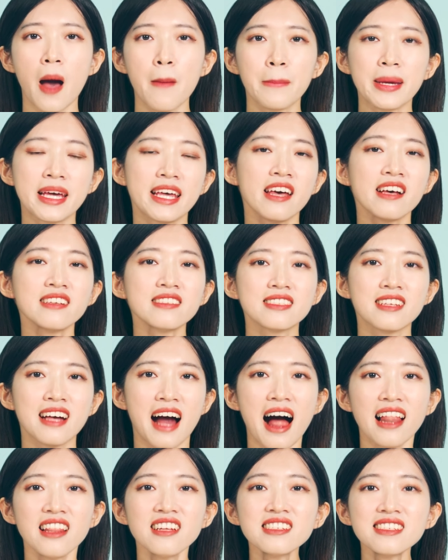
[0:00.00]
because
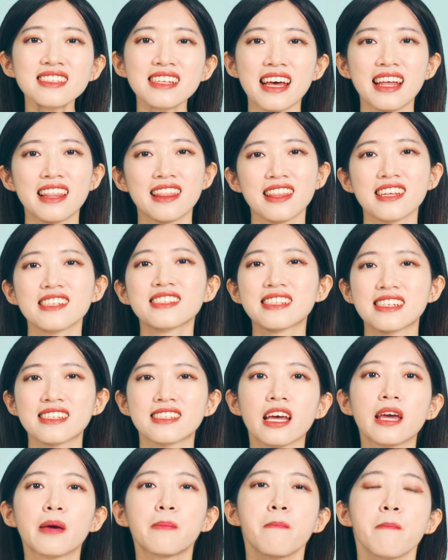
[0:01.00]
colors elicit
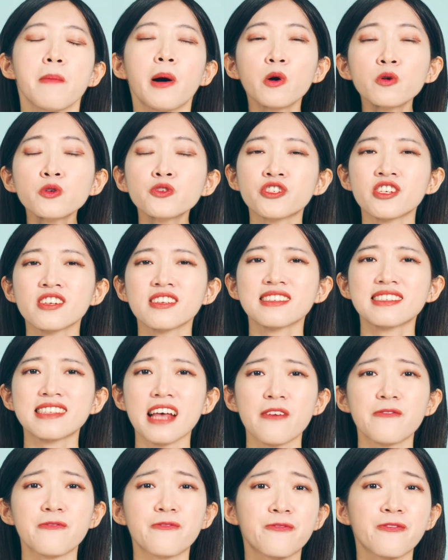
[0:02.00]
emotions
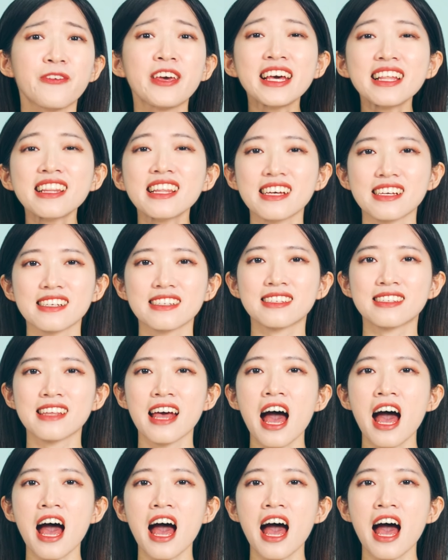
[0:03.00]
and feelings